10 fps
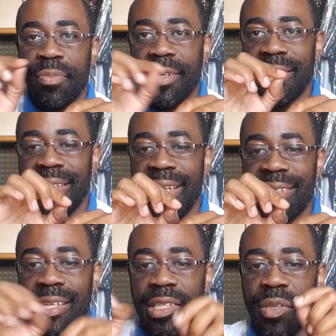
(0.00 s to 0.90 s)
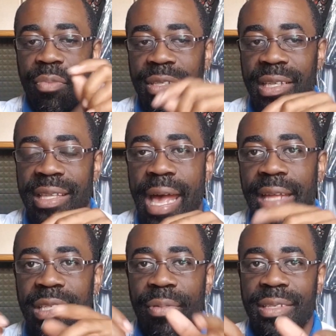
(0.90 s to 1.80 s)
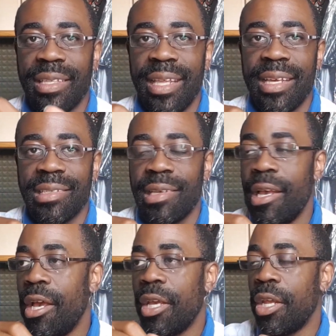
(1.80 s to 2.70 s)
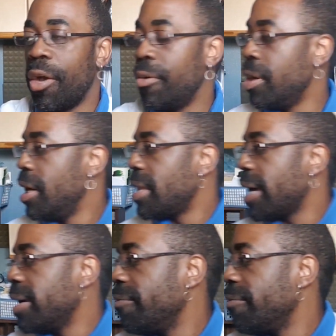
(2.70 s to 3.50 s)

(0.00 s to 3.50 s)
pressing this and then pressing that and pressing this. You know, like